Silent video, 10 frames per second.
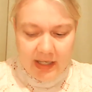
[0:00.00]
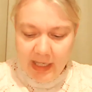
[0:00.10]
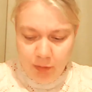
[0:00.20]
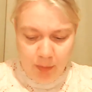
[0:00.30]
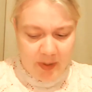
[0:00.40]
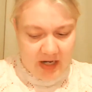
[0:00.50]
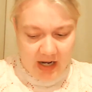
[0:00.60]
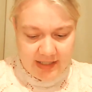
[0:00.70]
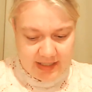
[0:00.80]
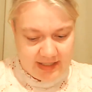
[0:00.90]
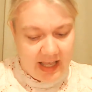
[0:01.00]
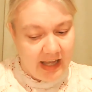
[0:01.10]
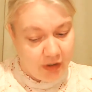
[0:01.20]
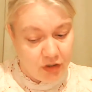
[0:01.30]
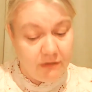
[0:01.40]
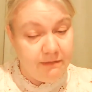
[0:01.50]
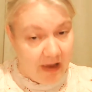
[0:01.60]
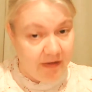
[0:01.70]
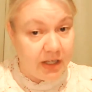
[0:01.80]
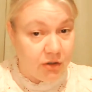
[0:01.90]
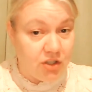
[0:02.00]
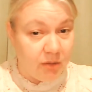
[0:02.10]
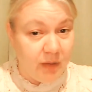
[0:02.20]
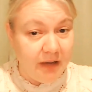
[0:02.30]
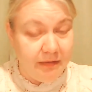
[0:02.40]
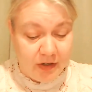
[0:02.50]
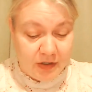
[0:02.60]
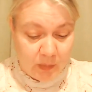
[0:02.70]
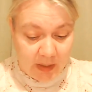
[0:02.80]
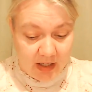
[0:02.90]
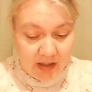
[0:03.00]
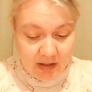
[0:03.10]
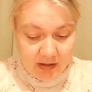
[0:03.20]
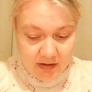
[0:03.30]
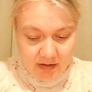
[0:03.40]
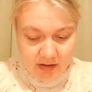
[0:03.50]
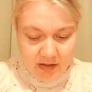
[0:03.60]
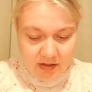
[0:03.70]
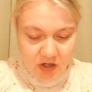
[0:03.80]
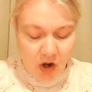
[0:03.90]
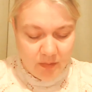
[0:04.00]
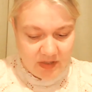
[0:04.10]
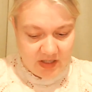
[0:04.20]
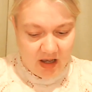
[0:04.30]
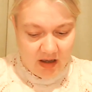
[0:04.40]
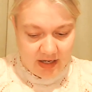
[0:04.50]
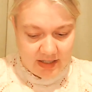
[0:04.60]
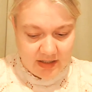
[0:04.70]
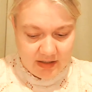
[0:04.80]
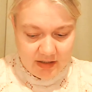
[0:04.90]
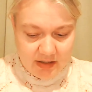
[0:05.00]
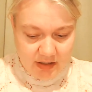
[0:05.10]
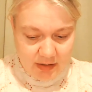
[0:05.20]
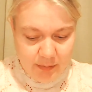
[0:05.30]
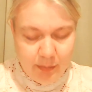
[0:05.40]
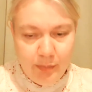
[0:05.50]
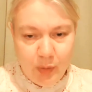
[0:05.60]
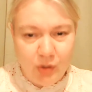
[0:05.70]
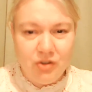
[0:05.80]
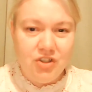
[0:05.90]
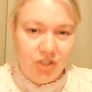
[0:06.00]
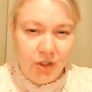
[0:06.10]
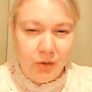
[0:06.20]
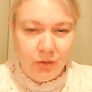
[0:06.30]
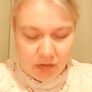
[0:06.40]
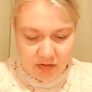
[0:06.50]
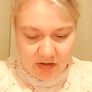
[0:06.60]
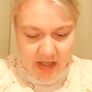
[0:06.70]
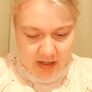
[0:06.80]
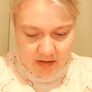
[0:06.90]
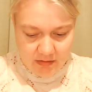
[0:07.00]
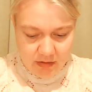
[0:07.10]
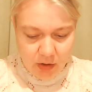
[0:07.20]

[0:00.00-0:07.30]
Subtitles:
It would be nice to say I got a very good on my first week. Tom sighed. But too good then.